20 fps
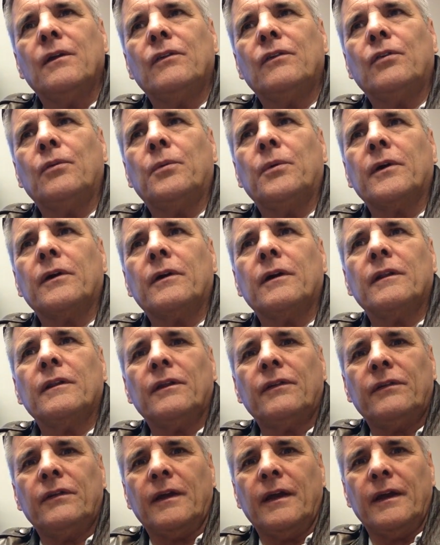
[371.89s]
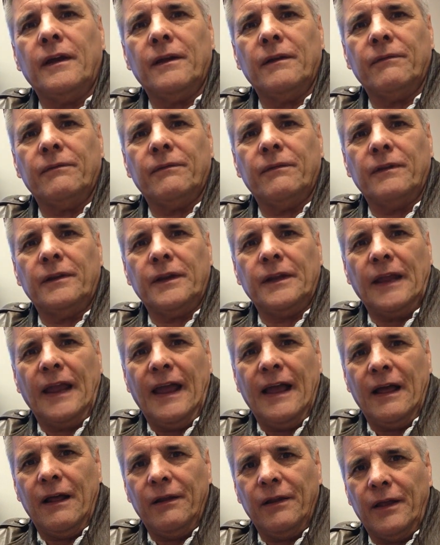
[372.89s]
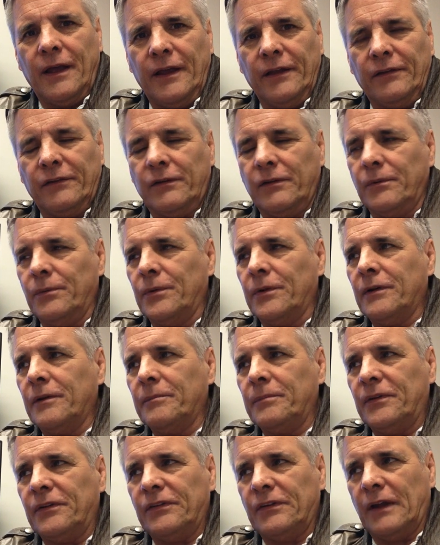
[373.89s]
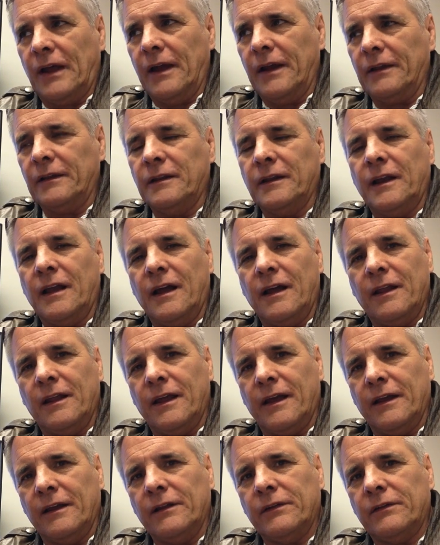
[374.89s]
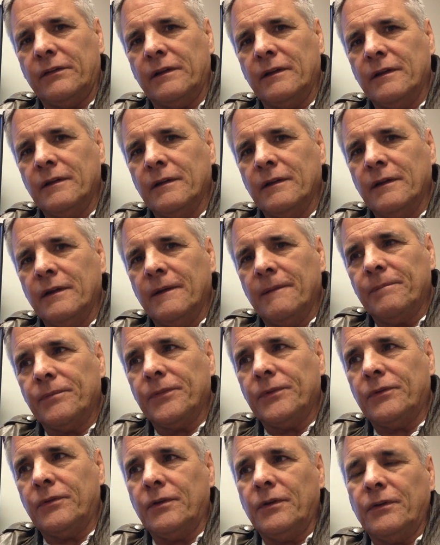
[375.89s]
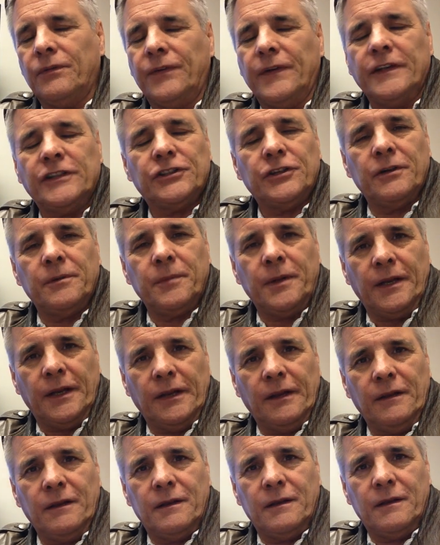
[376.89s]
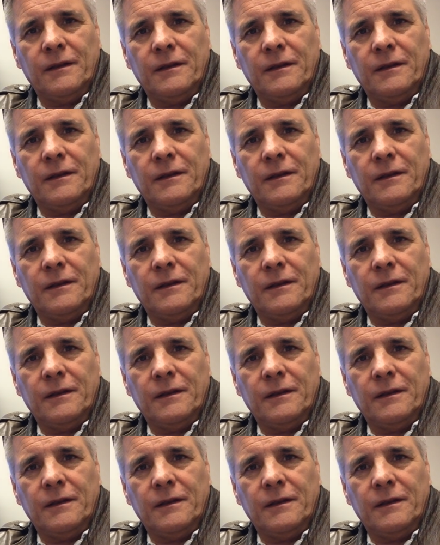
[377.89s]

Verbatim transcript: to work on the side of the Allies, to work beside the Allies to defeat Germany